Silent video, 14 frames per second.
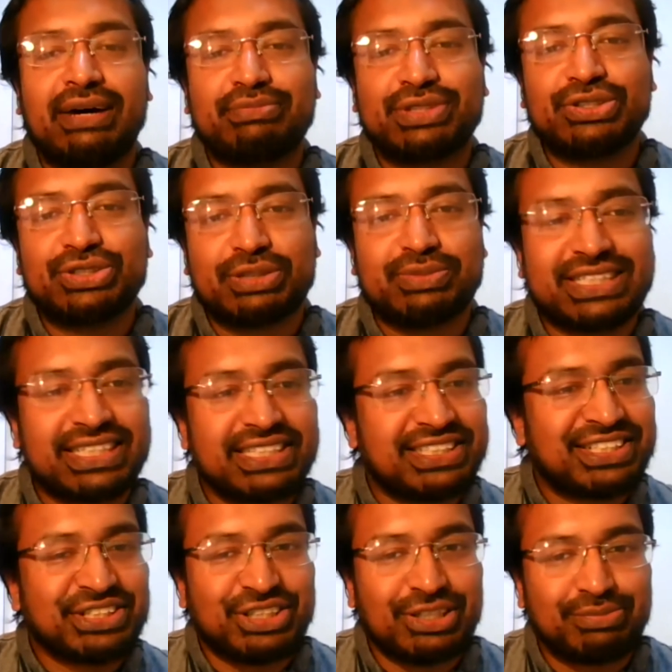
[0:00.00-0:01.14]
do some
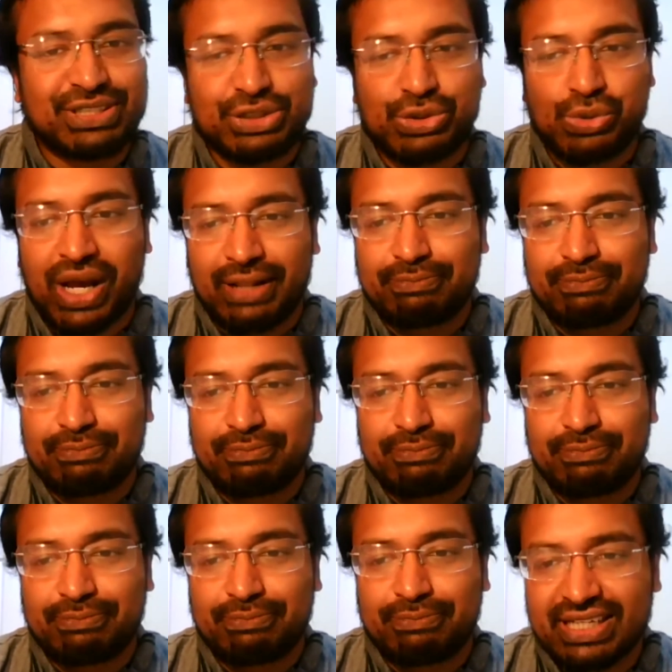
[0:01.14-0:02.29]
assistantships as well.
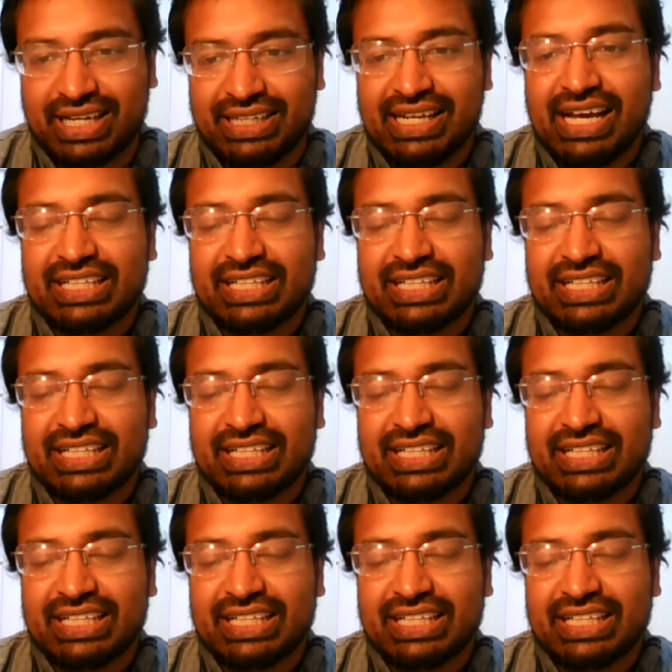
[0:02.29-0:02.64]
Okay,